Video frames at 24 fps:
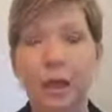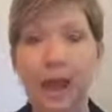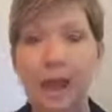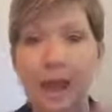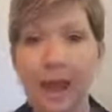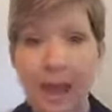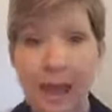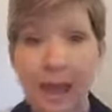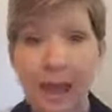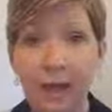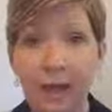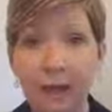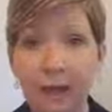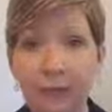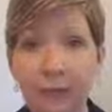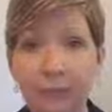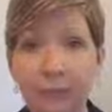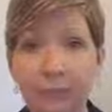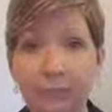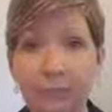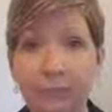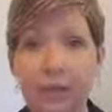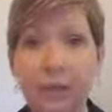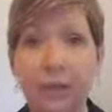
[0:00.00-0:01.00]

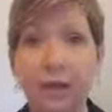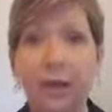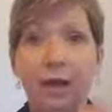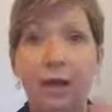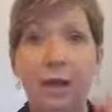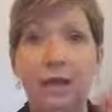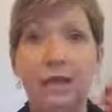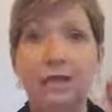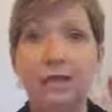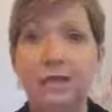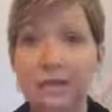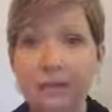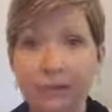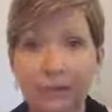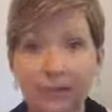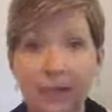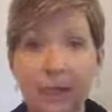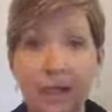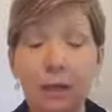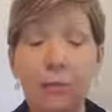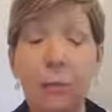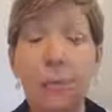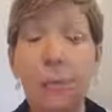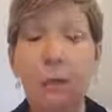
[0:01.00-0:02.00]
Adam
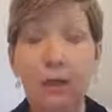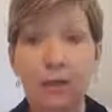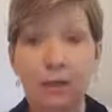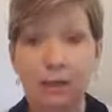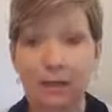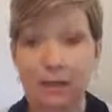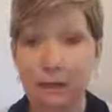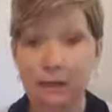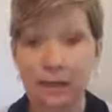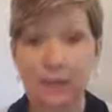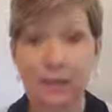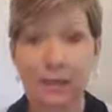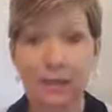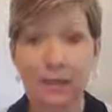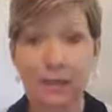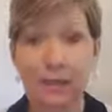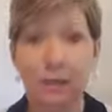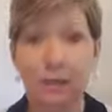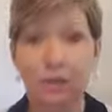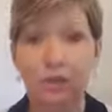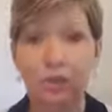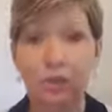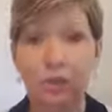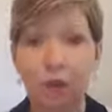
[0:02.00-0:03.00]
deliberately
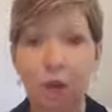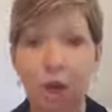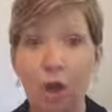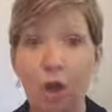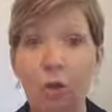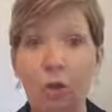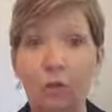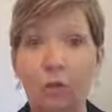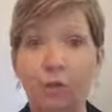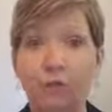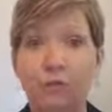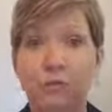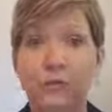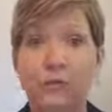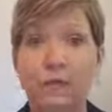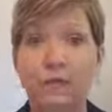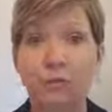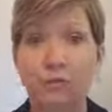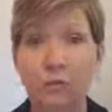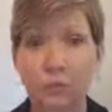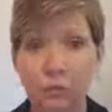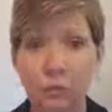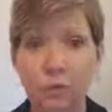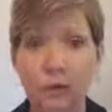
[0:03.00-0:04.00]
chose
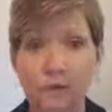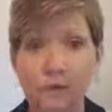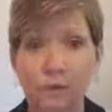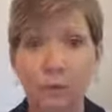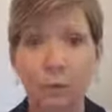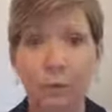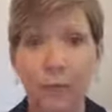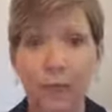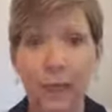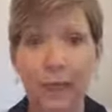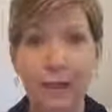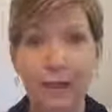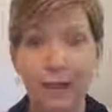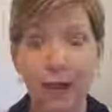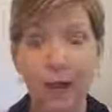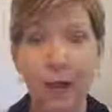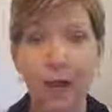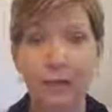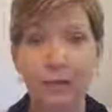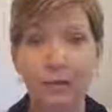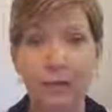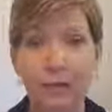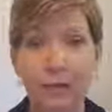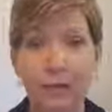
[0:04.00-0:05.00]
to disobey God.